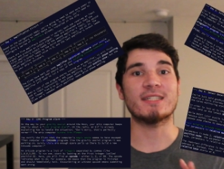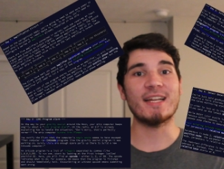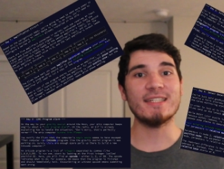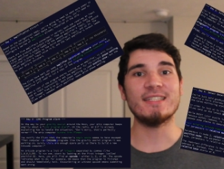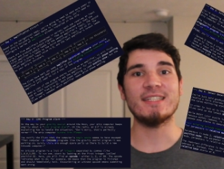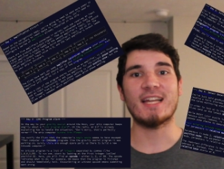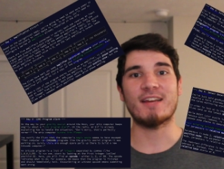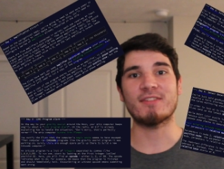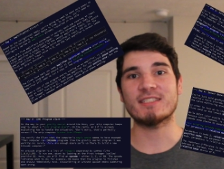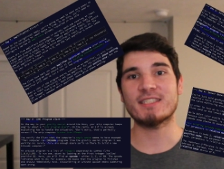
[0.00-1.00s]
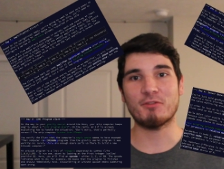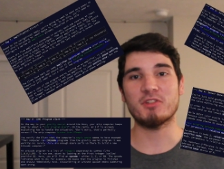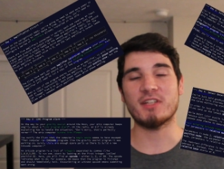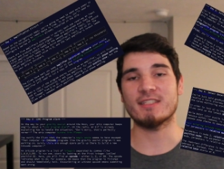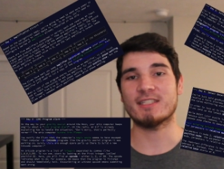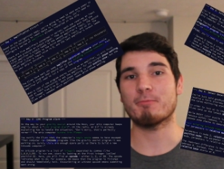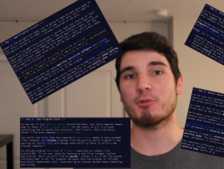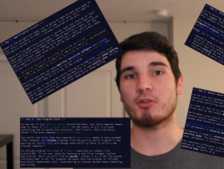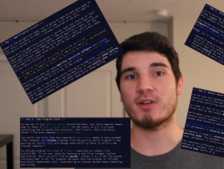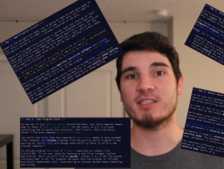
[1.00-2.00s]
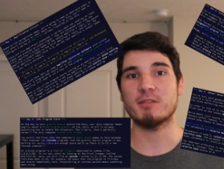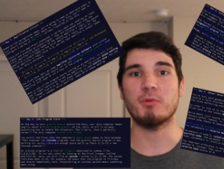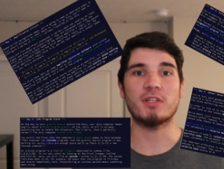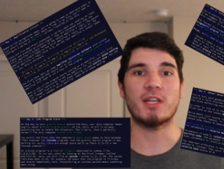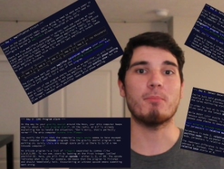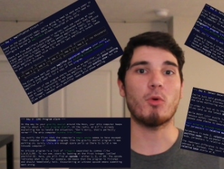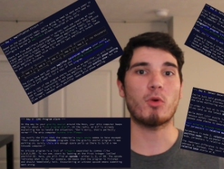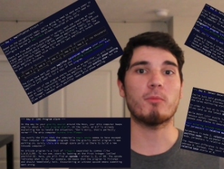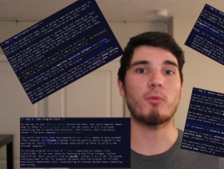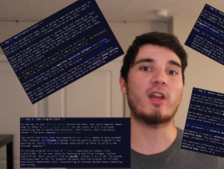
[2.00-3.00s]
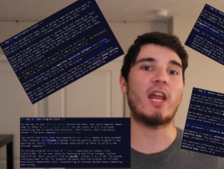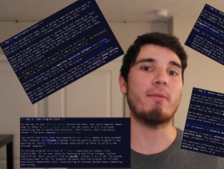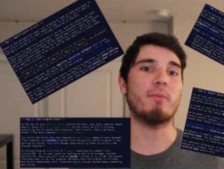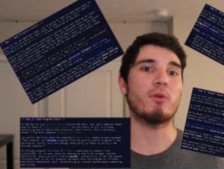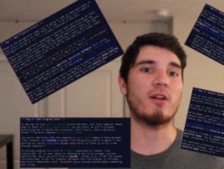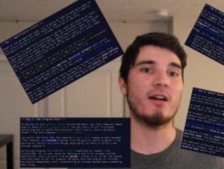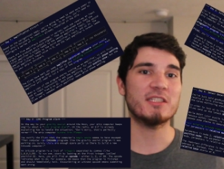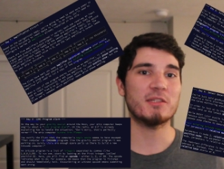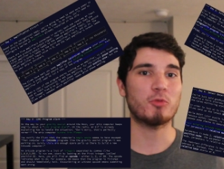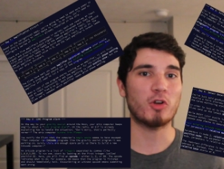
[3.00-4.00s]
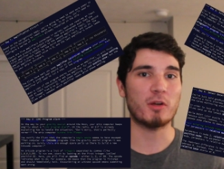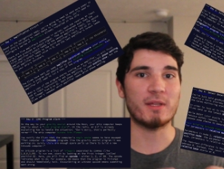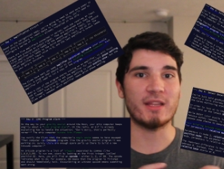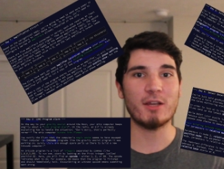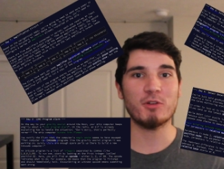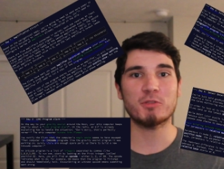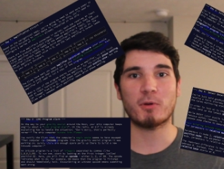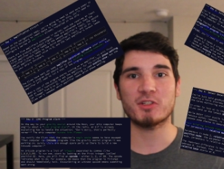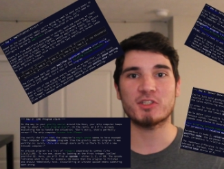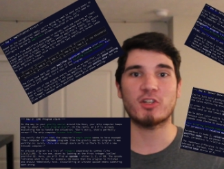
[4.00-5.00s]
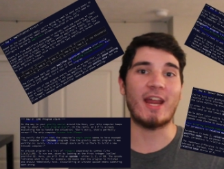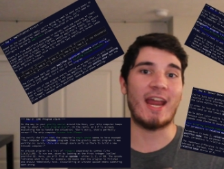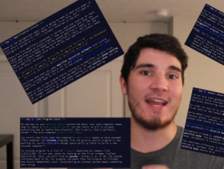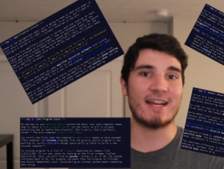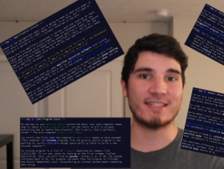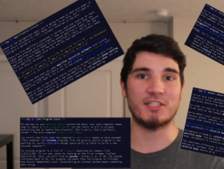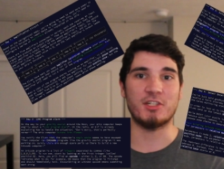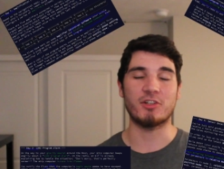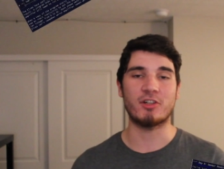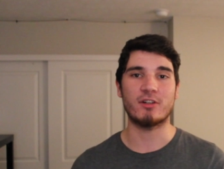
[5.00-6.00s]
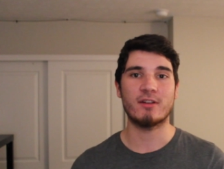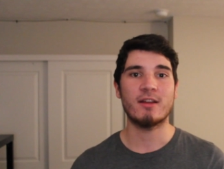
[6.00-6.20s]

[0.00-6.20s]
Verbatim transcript: nineteen having several days that progressed to building a more and more capable custom programming language parser and executor.